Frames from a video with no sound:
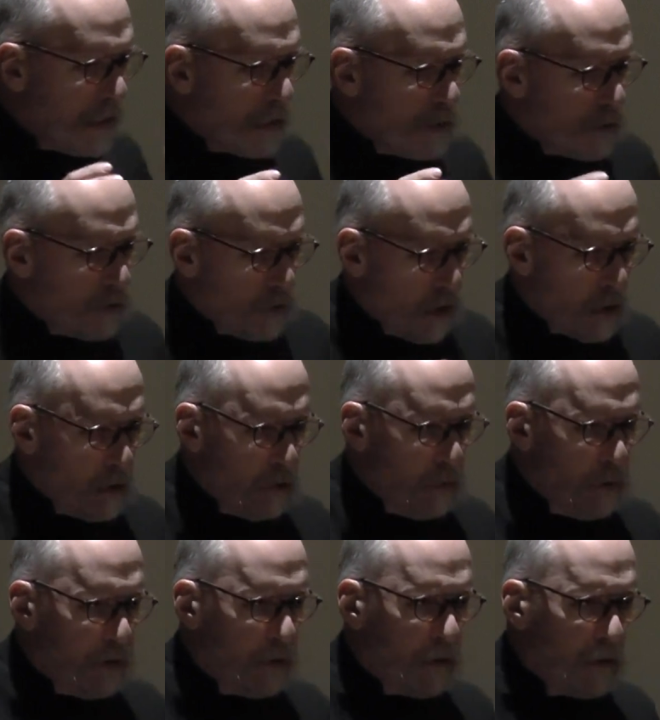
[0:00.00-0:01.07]
I struggle
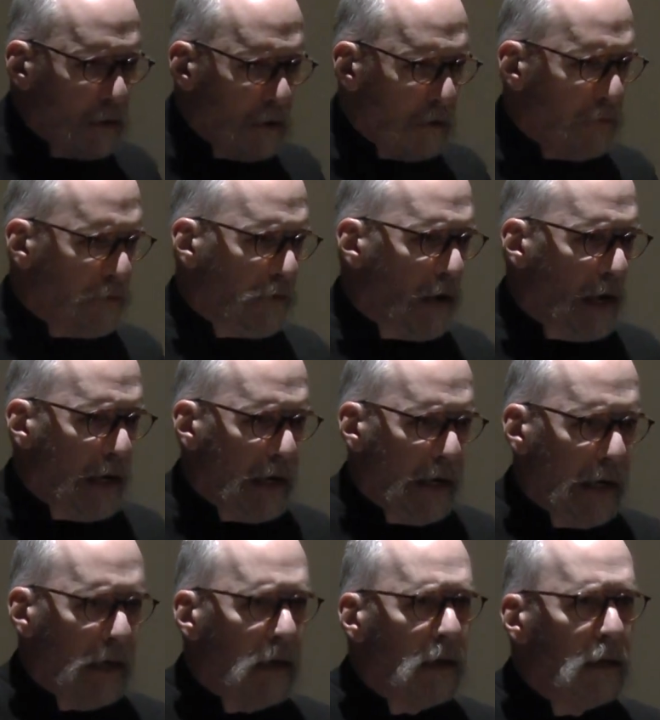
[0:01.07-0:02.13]
with Good
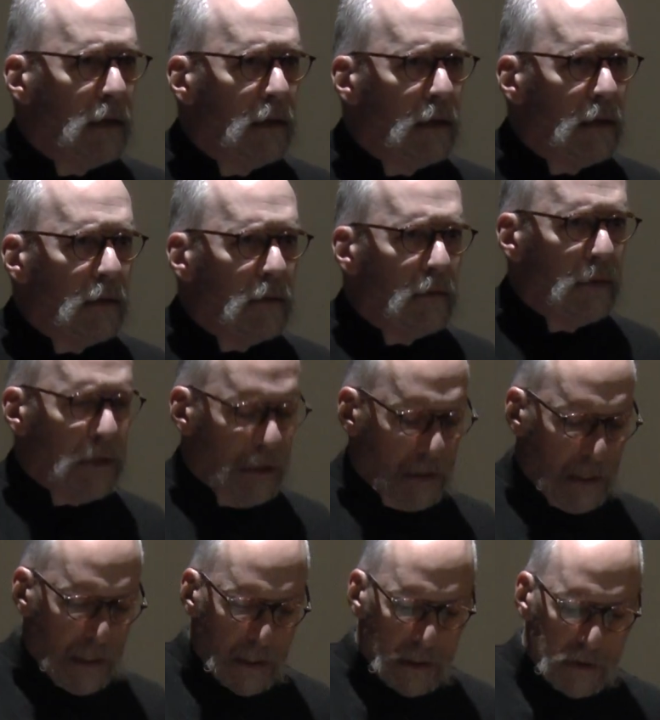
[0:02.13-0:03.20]
Friday,
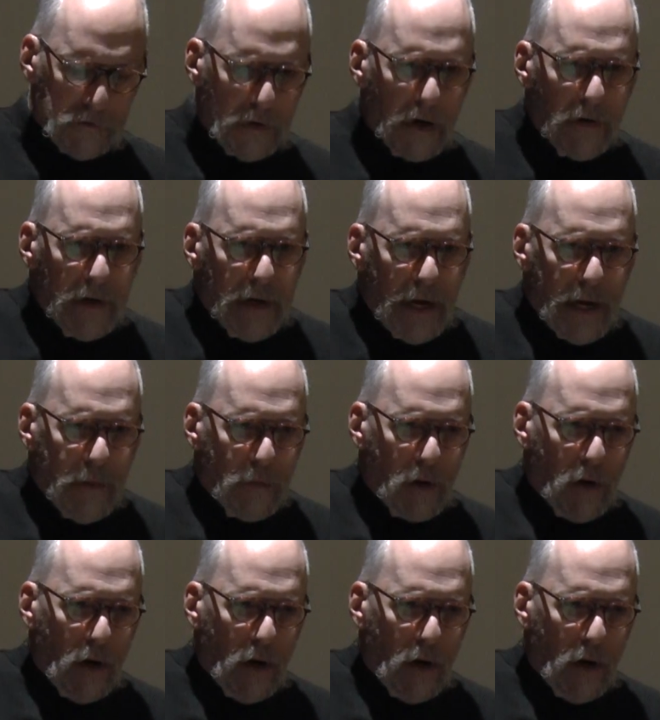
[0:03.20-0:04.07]
which in its very name